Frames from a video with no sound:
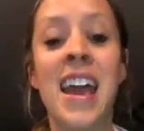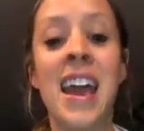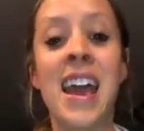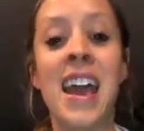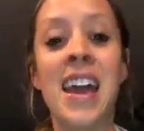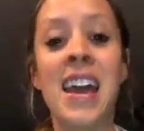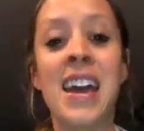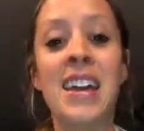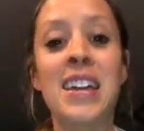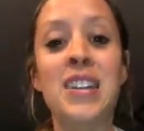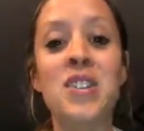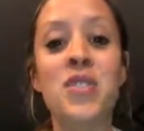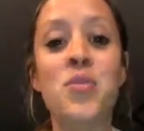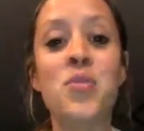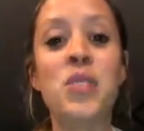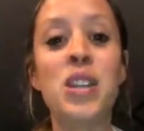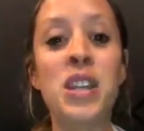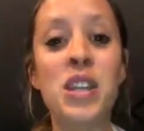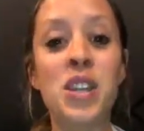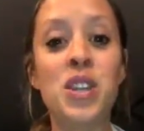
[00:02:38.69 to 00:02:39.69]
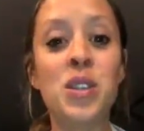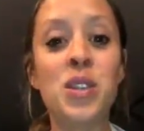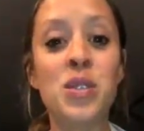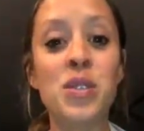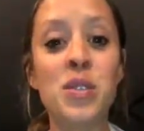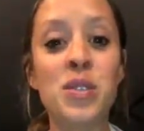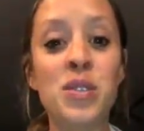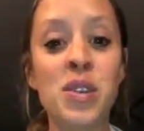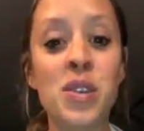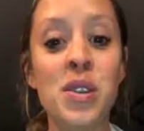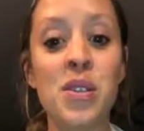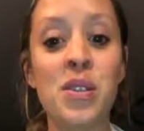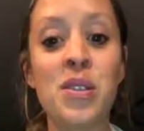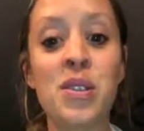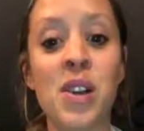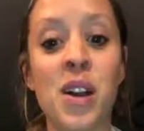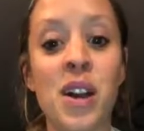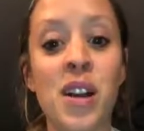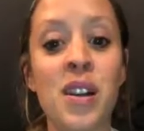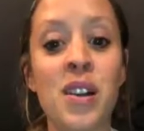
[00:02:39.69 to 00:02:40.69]
And we use
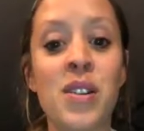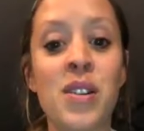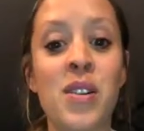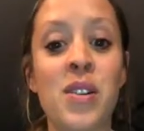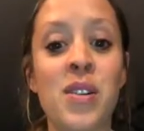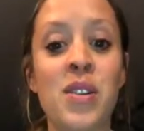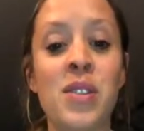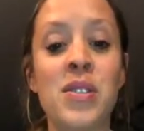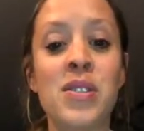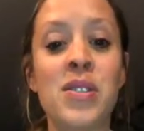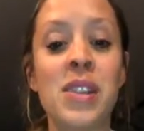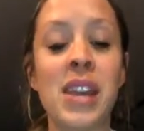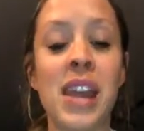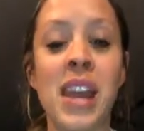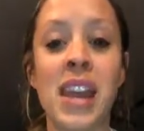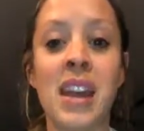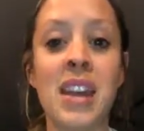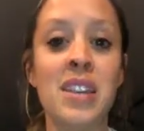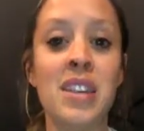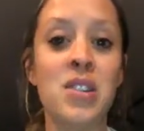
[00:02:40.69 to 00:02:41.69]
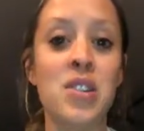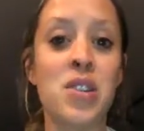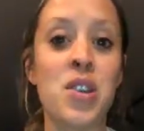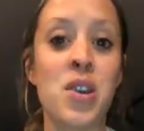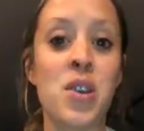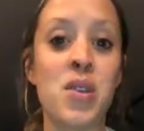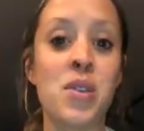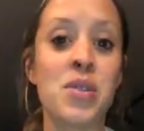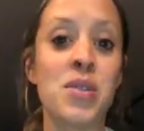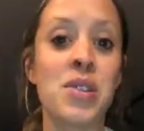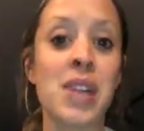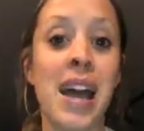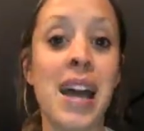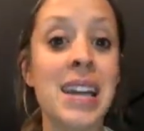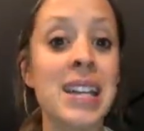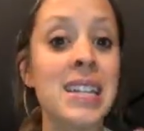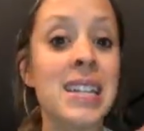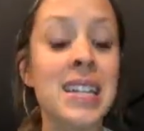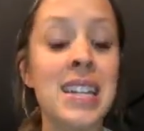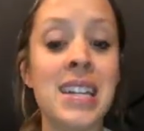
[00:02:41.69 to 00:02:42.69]
those articles and those
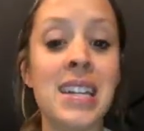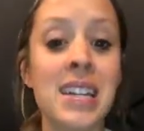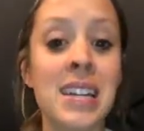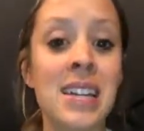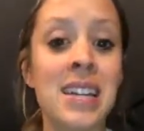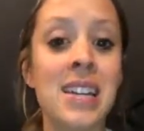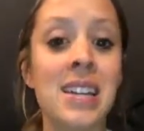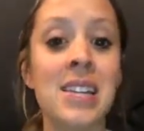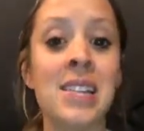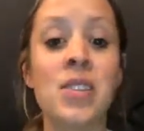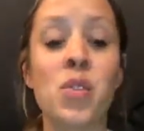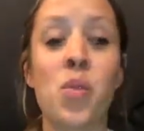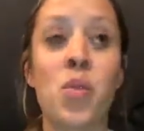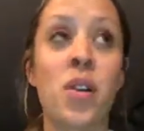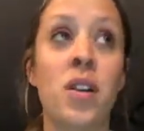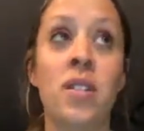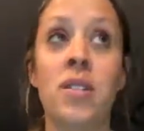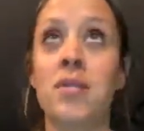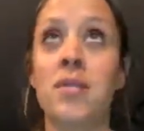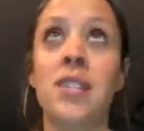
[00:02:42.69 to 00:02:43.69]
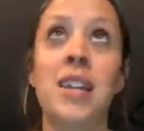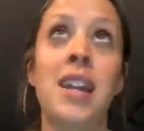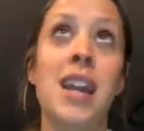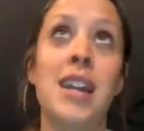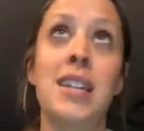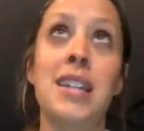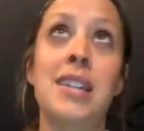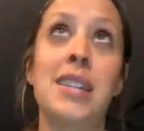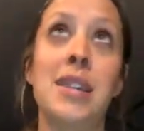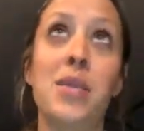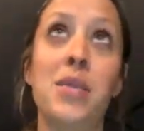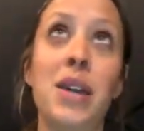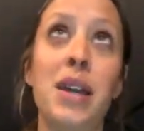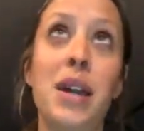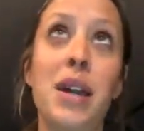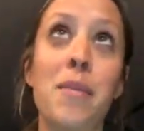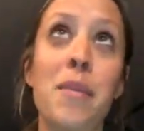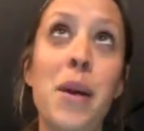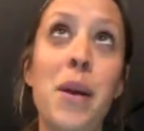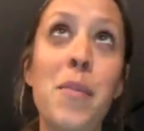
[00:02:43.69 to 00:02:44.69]
ideas, or the ideas that we
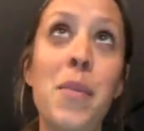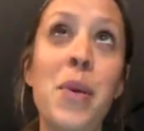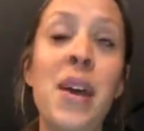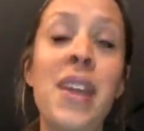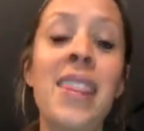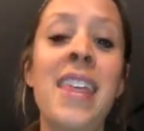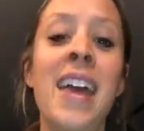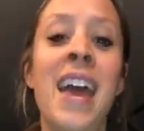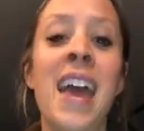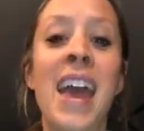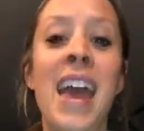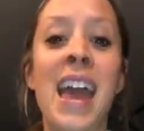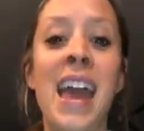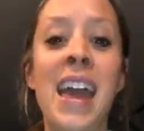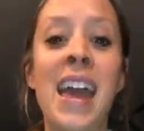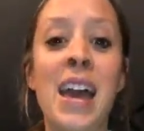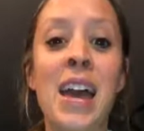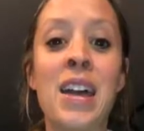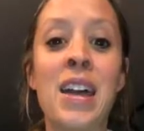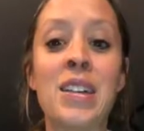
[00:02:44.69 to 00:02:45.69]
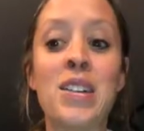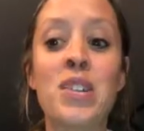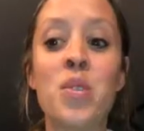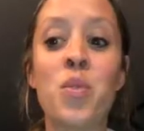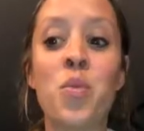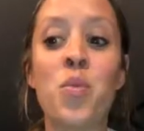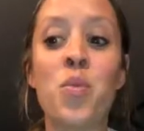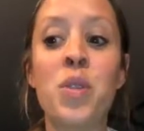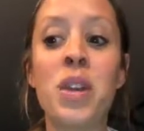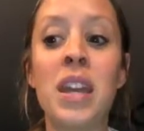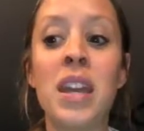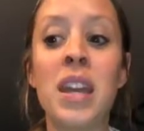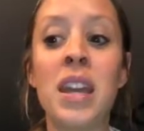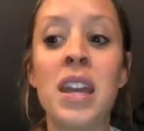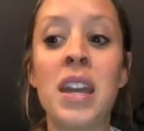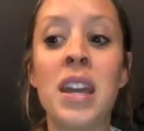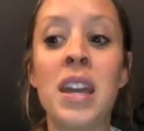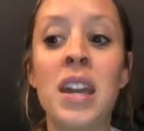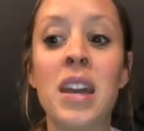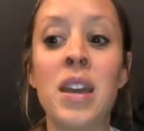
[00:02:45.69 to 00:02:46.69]
come up with, and
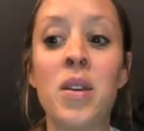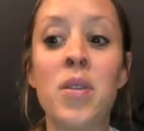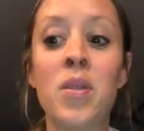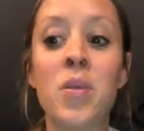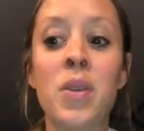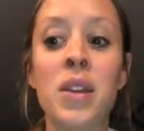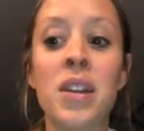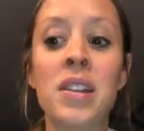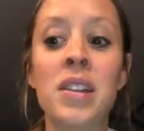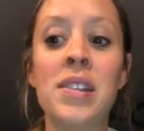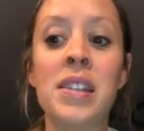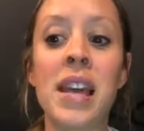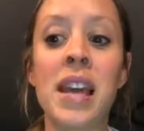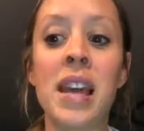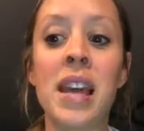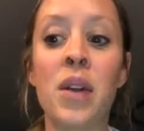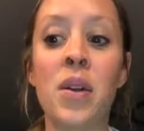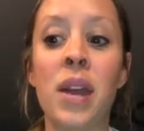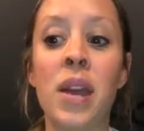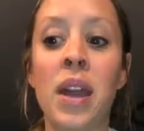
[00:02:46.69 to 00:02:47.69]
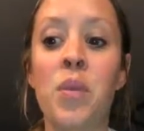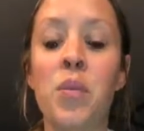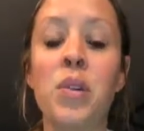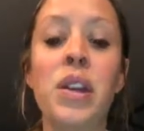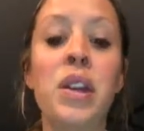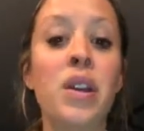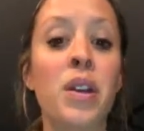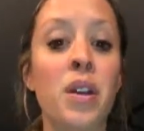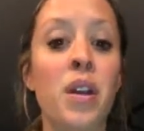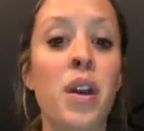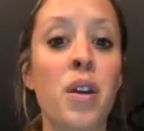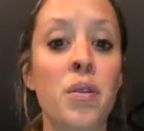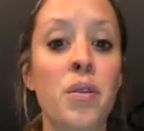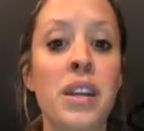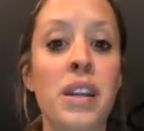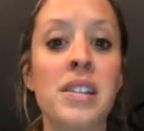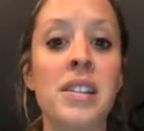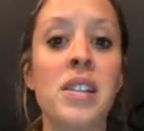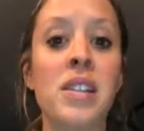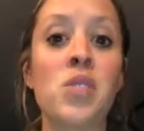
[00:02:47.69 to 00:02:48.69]
we say, okay, well, here are
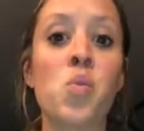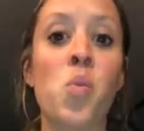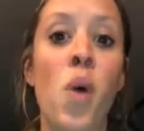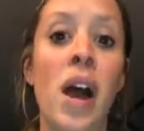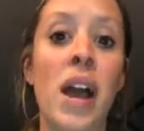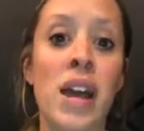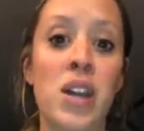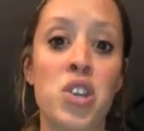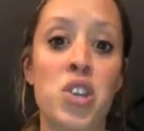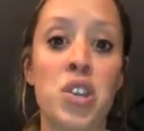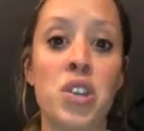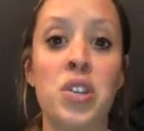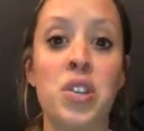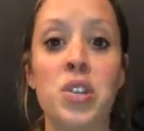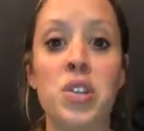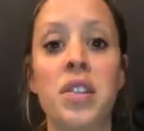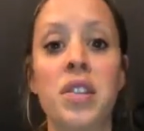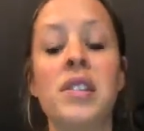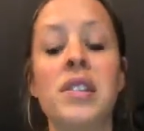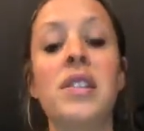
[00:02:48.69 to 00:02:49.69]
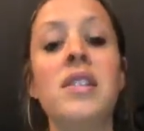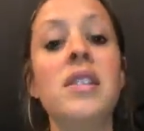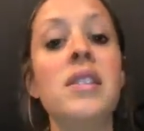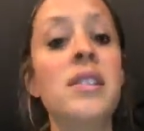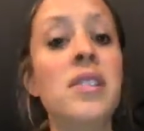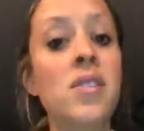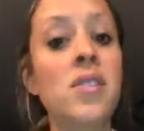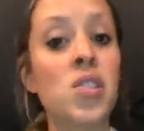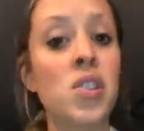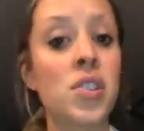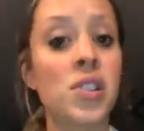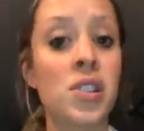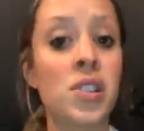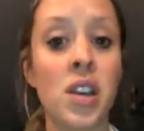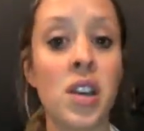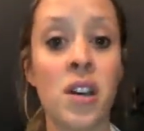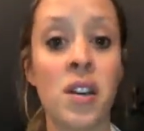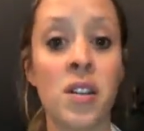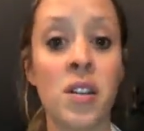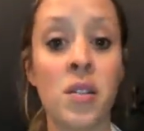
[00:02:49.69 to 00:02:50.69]
reasons why I shouldn't do this. And this is just
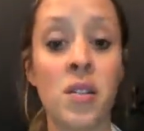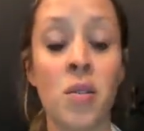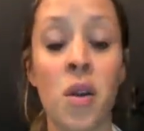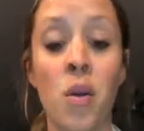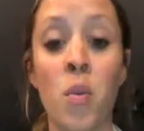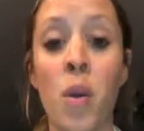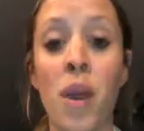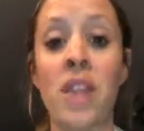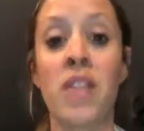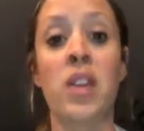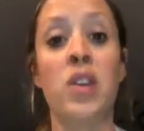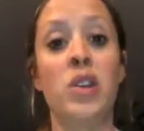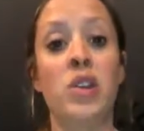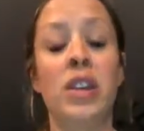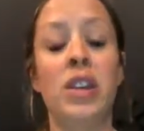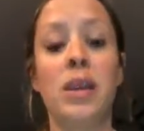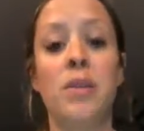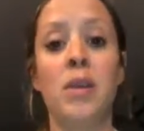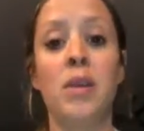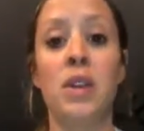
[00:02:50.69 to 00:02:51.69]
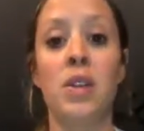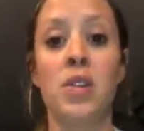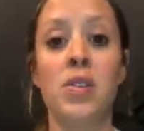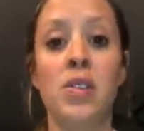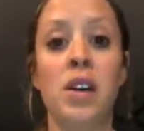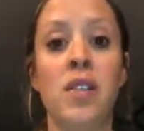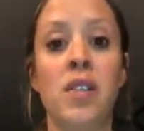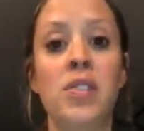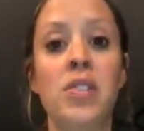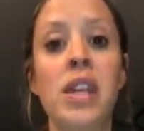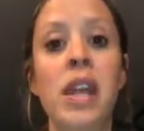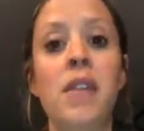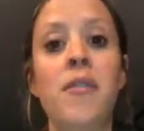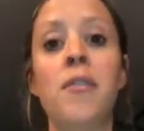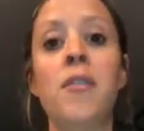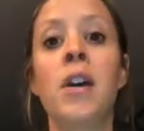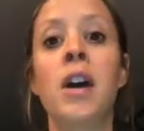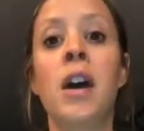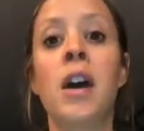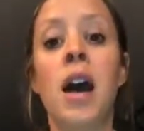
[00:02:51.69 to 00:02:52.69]
a way that you're keeping yourself safe.